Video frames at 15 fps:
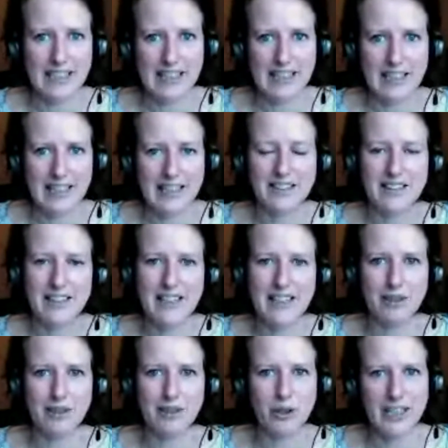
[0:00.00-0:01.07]
in
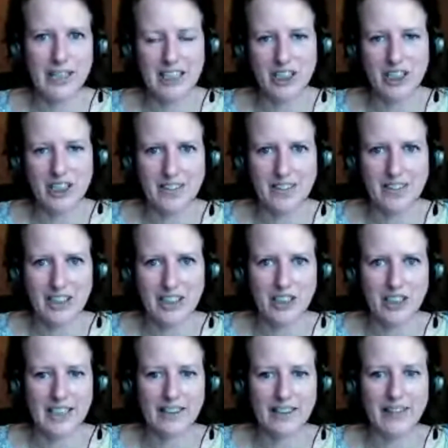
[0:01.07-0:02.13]
telecommunications
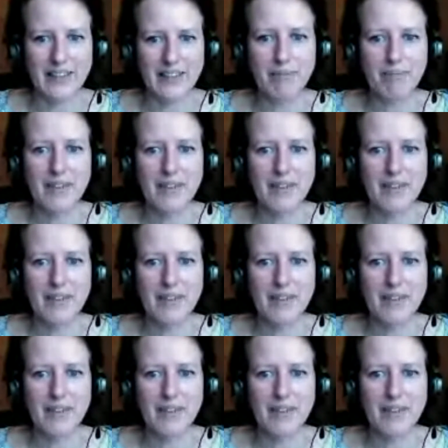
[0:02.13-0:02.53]
engineering,